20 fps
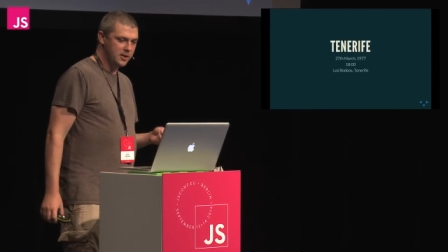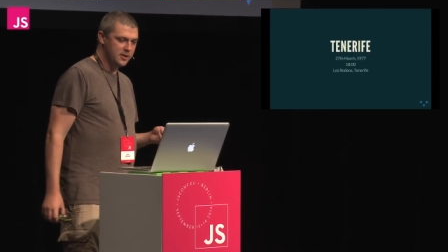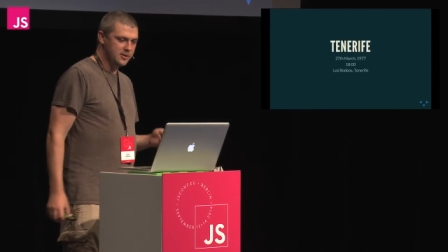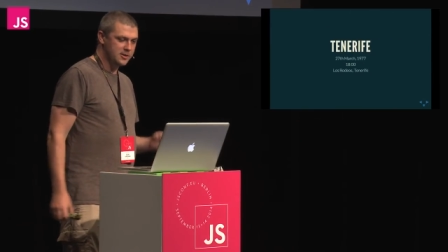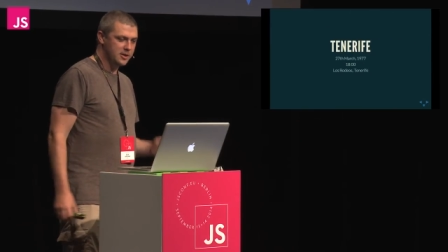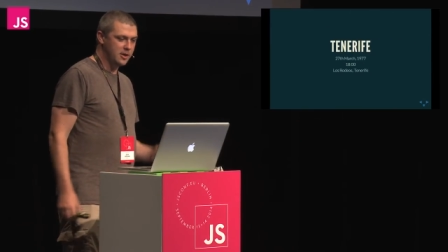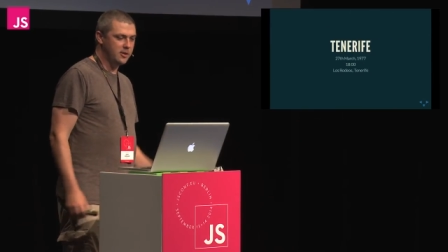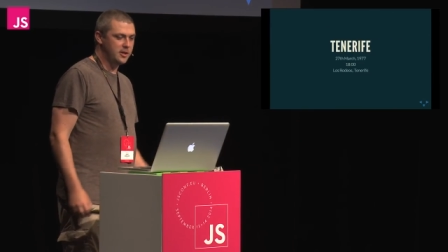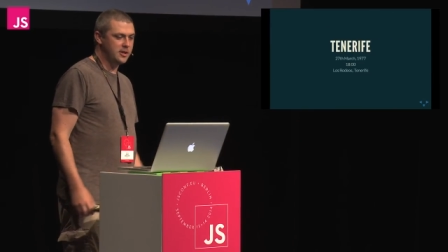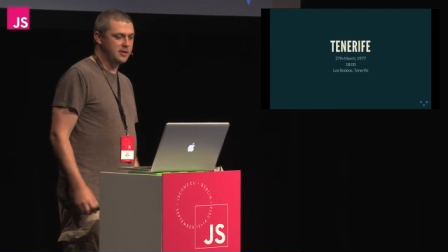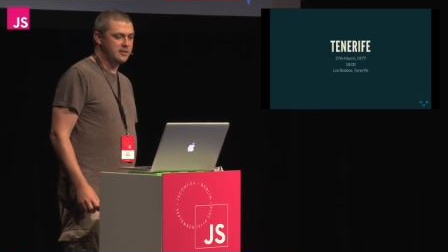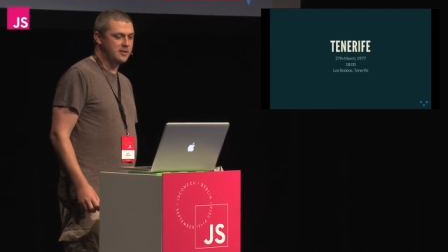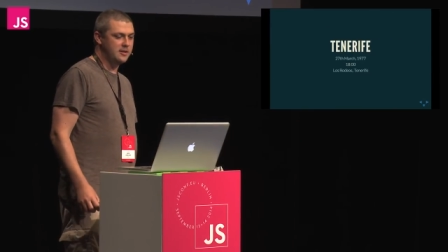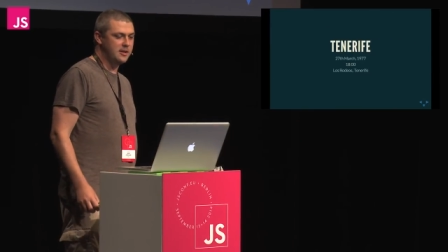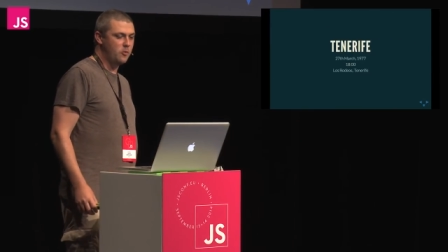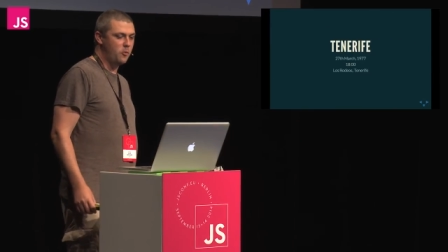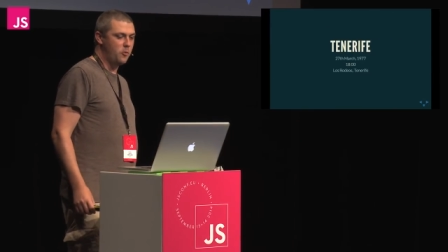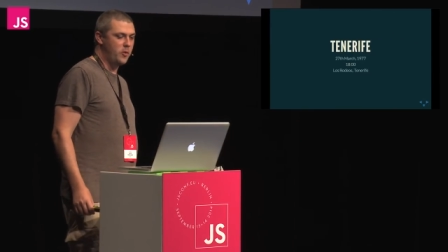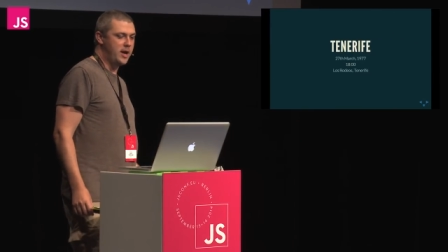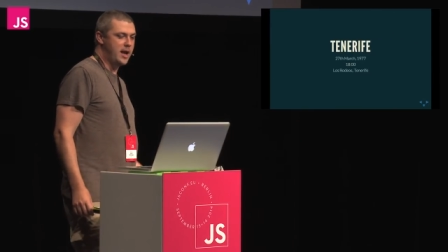So
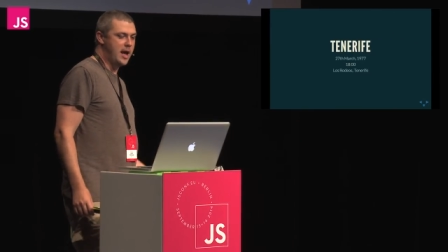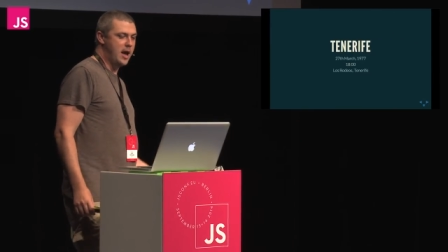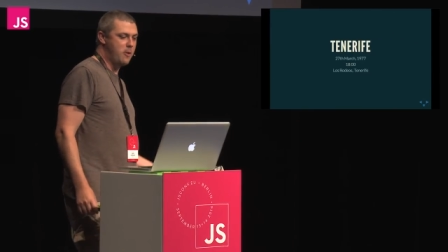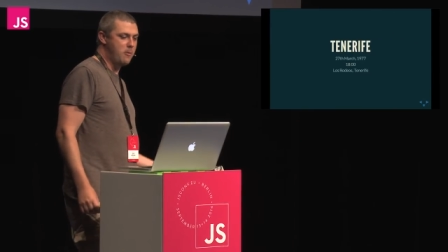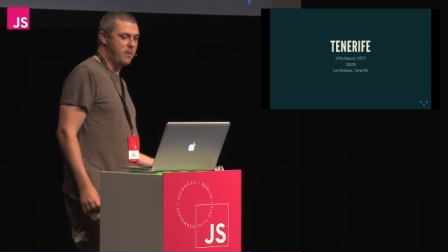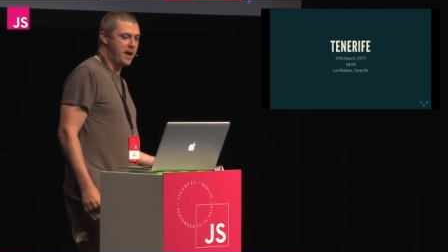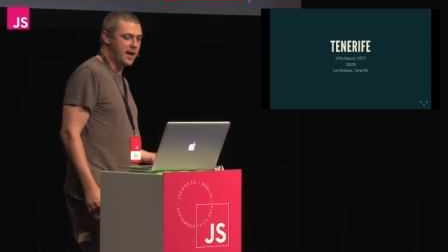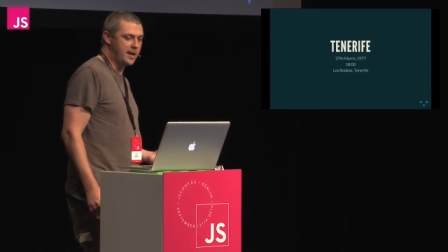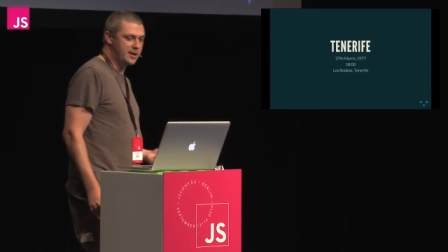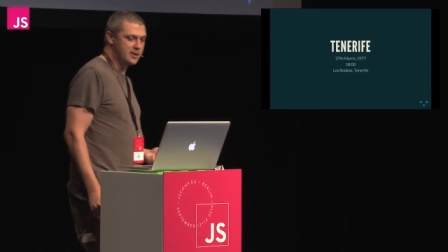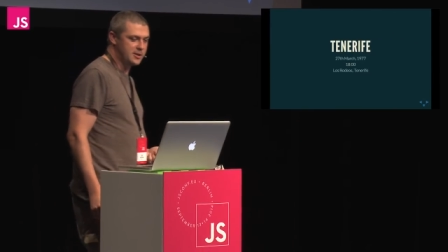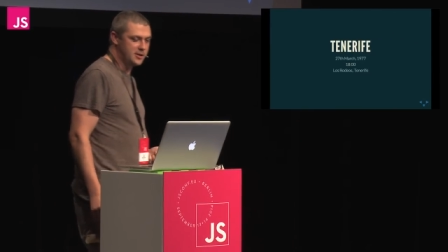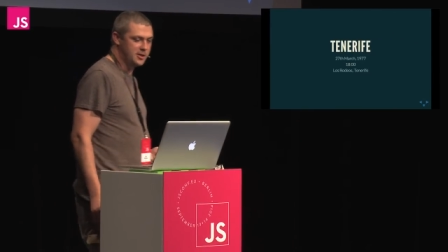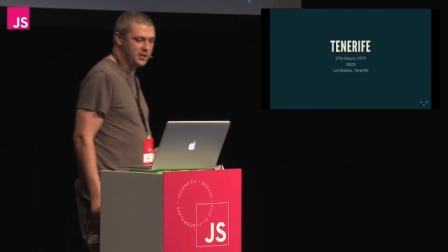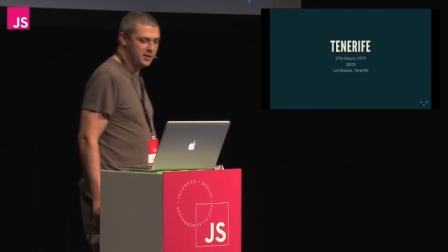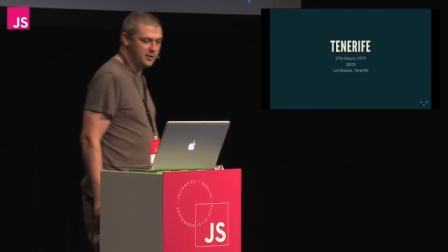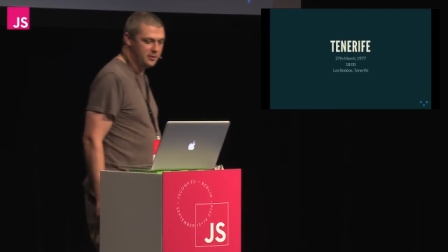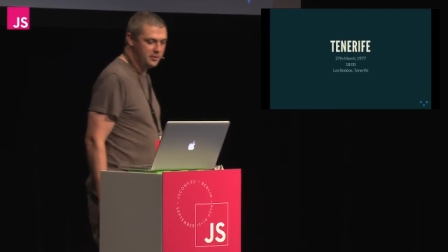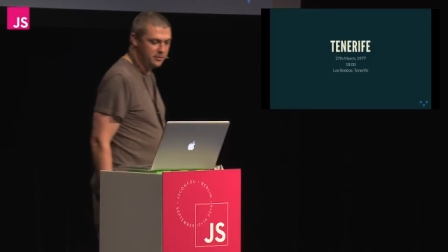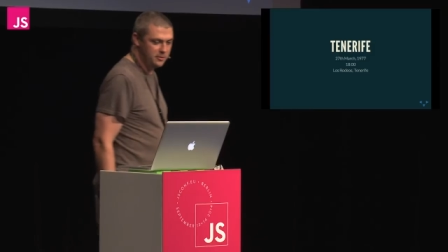the, we're now back
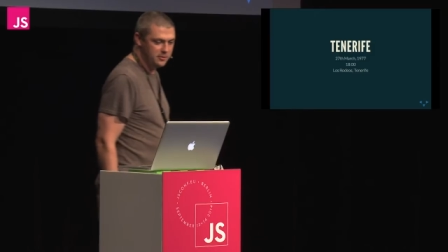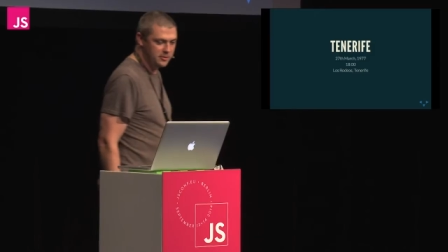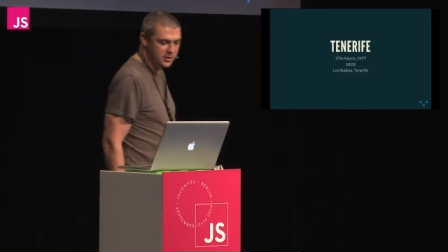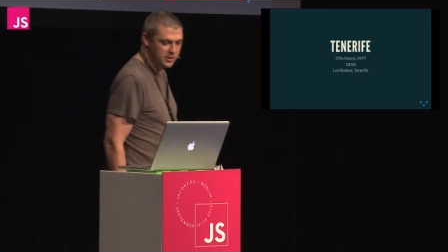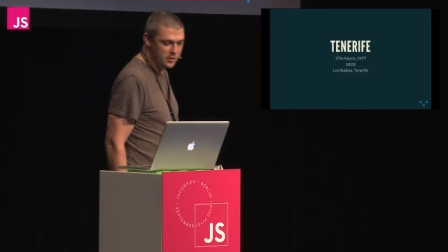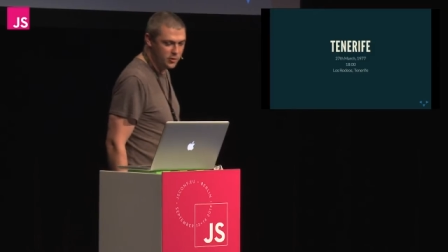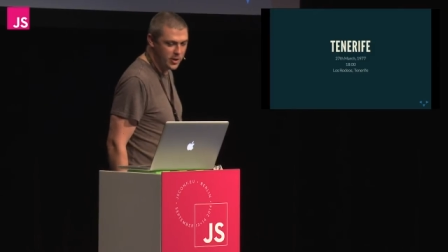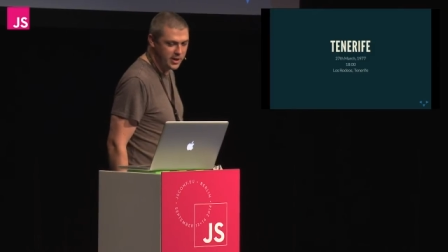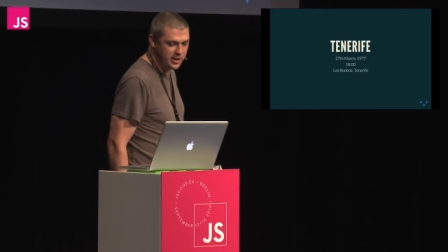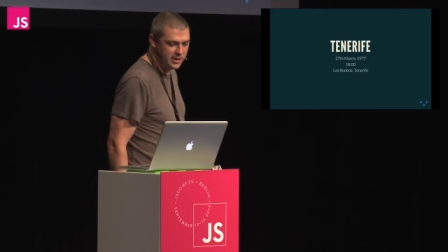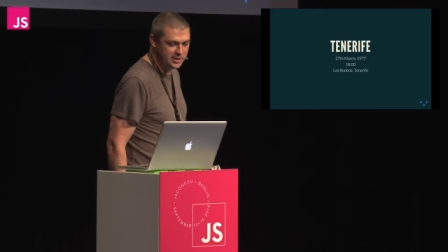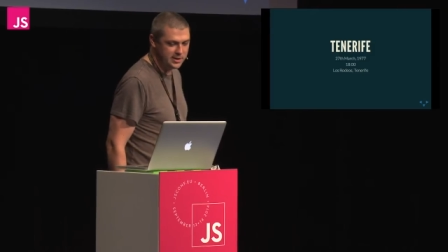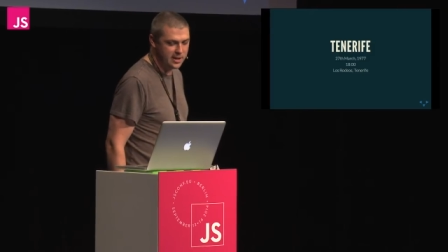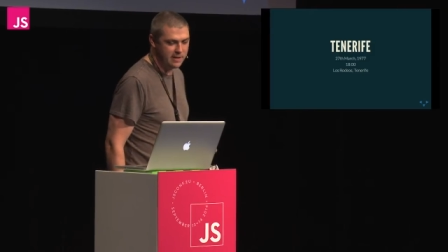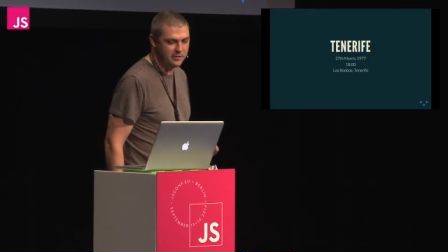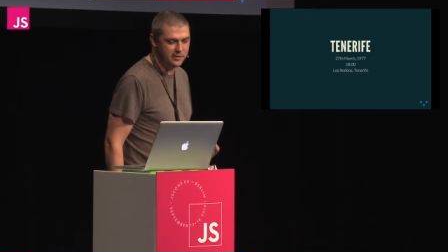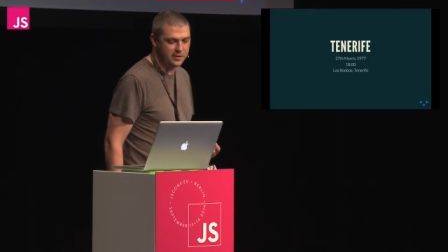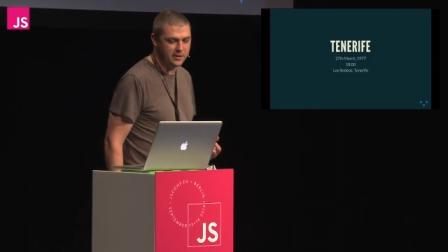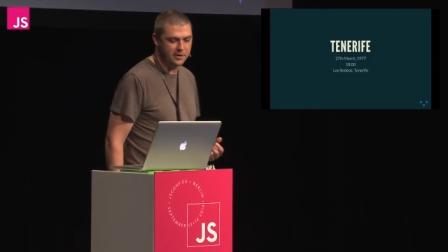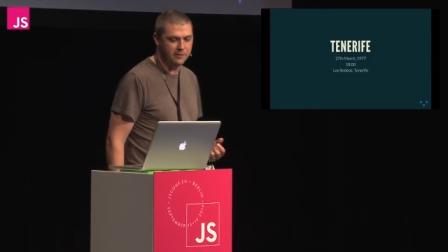to the
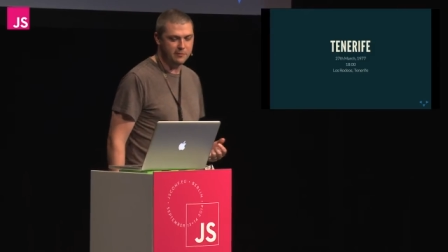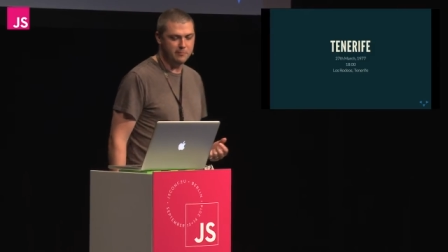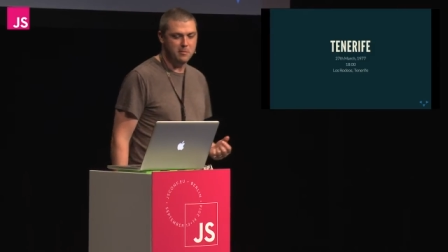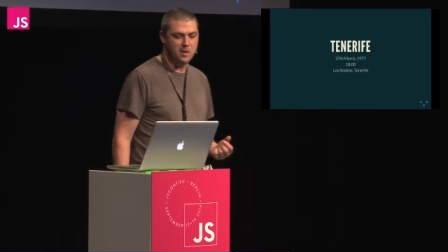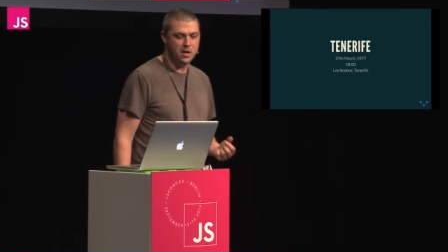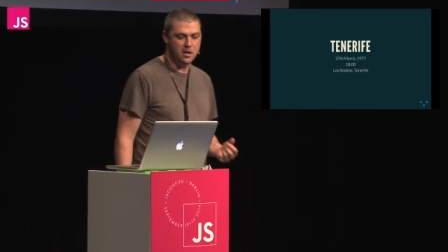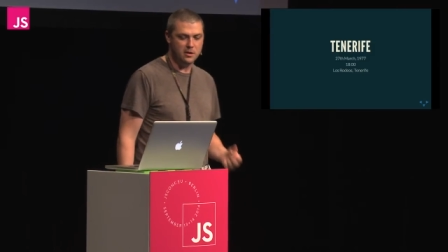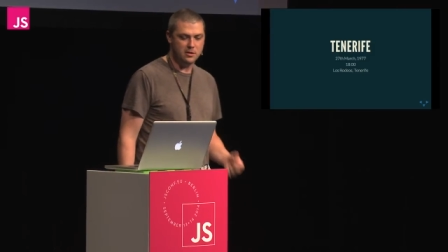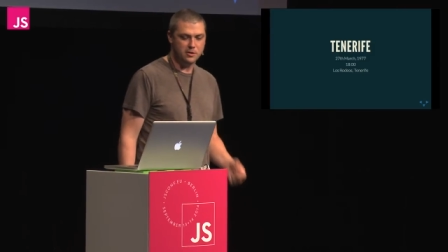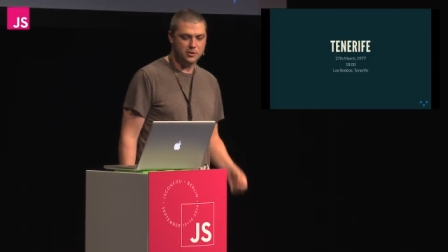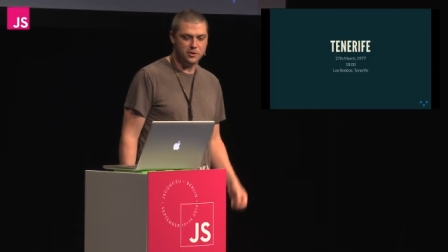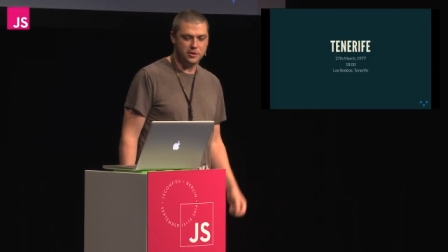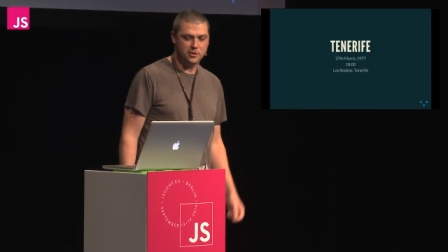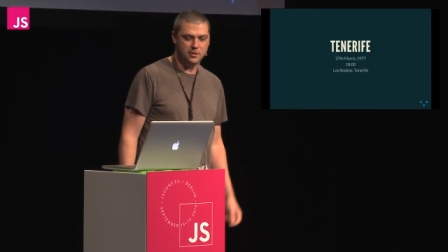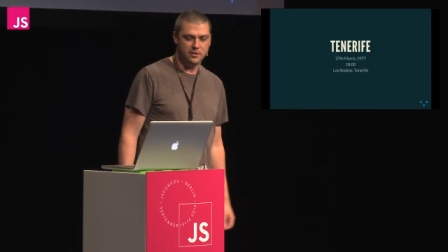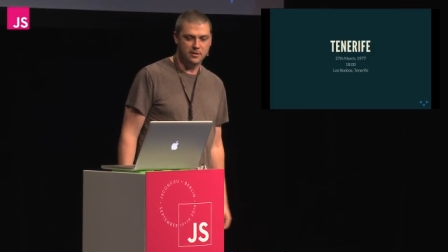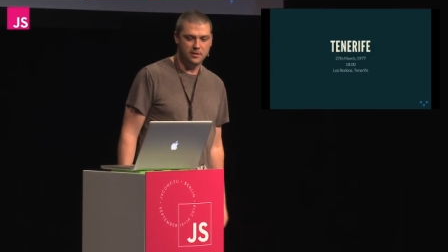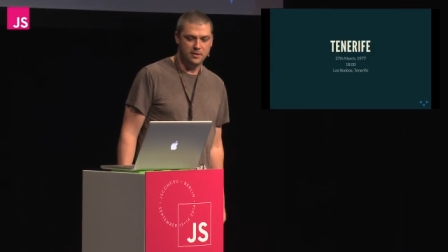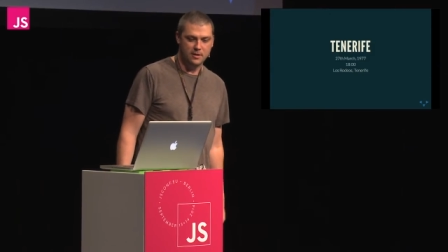27th of March,